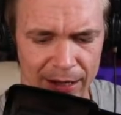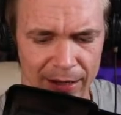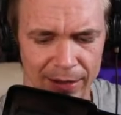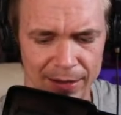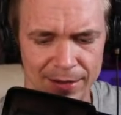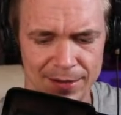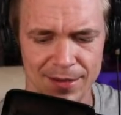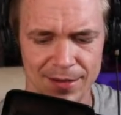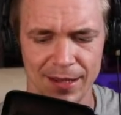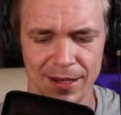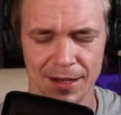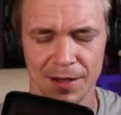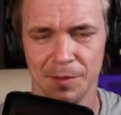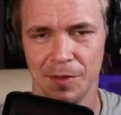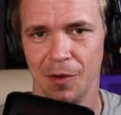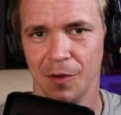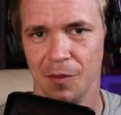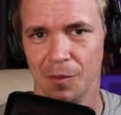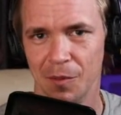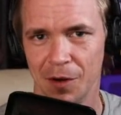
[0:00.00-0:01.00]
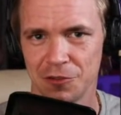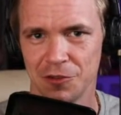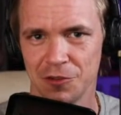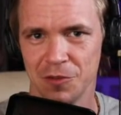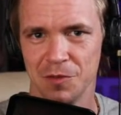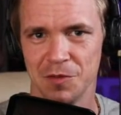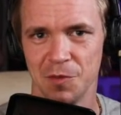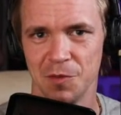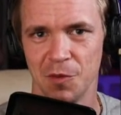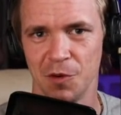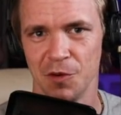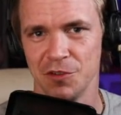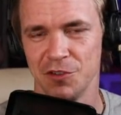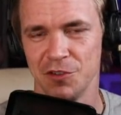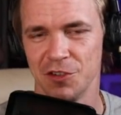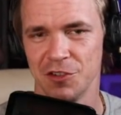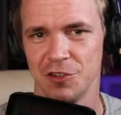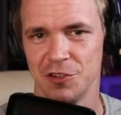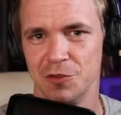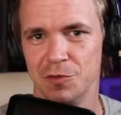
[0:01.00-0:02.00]
think about mushrooms more as
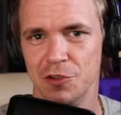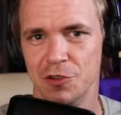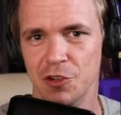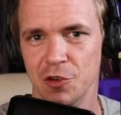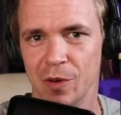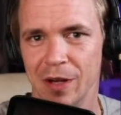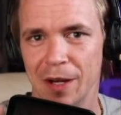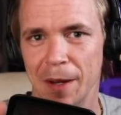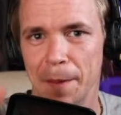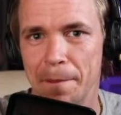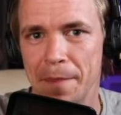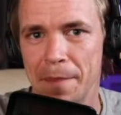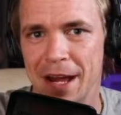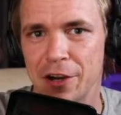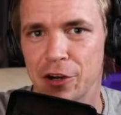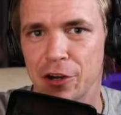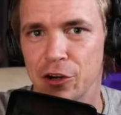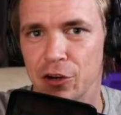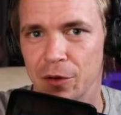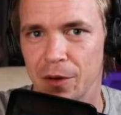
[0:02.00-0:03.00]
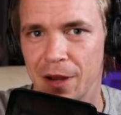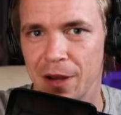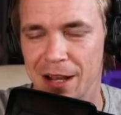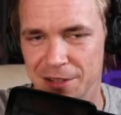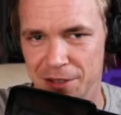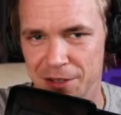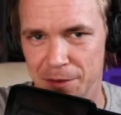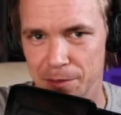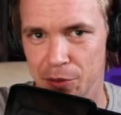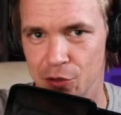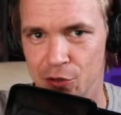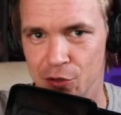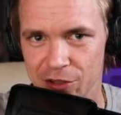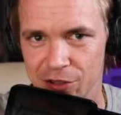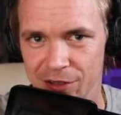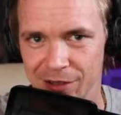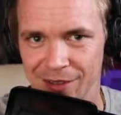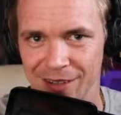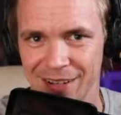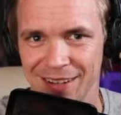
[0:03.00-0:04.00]
just doing better as a
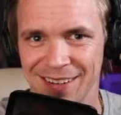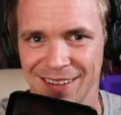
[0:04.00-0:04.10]
person.